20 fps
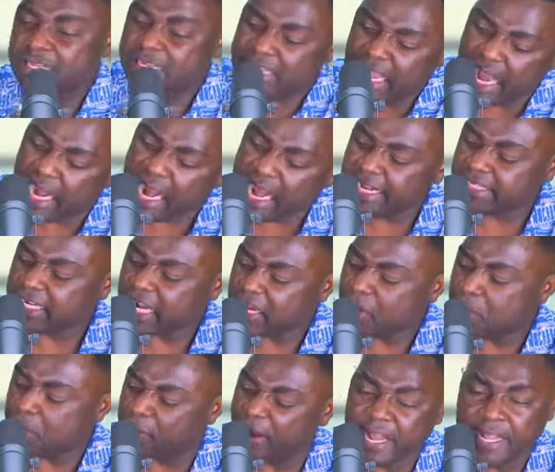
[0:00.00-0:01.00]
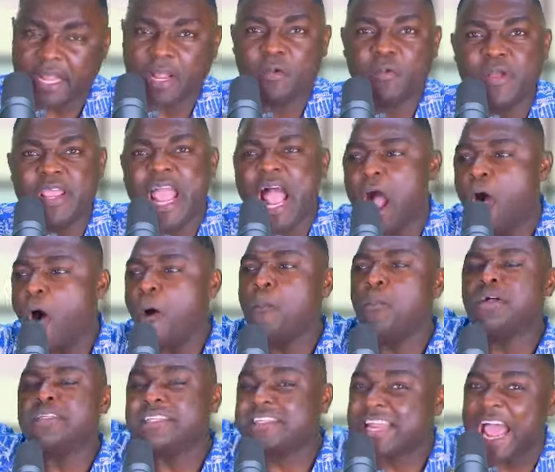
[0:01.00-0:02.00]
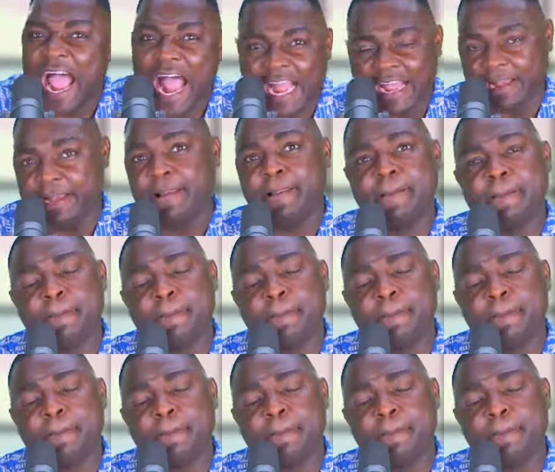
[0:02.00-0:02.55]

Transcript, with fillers: Ghana is at the brink. We are almost done.